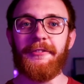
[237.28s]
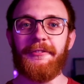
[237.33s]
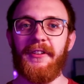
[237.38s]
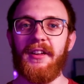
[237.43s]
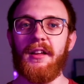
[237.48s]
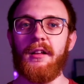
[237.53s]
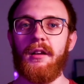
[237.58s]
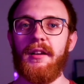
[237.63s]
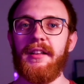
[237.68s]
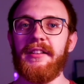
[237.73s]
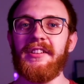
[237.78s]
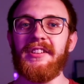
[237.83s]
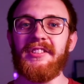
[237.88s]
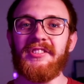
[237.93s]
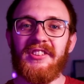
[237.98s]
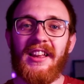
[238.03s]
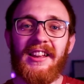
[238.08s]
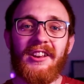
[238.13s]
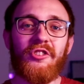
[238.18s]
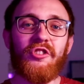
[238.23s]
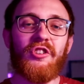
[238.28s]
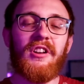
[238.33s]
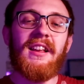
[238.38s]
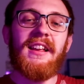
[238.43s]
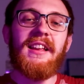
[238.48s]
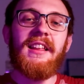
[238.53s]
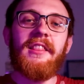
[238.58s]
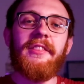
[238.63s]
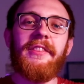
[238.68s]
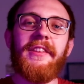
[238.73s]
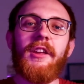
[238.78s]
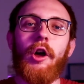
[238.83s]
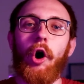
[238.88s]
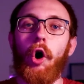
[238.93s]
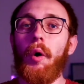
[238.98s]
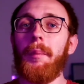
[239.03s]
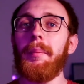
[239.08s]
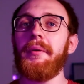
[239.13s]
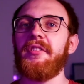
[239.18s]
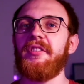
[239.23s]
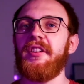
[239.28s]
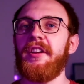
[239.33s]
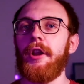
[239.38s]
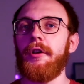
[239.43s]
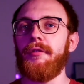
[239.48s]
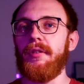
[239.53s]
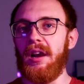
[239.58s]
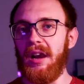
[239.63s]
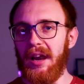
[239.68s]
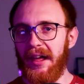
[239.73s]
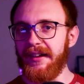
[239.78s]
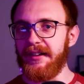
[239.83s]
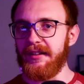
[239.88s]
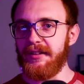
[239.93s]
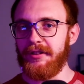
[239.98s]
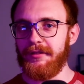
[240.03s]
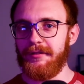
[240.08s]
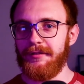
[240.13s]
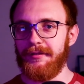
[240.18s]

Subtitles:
fill is essentially the opposite of a light.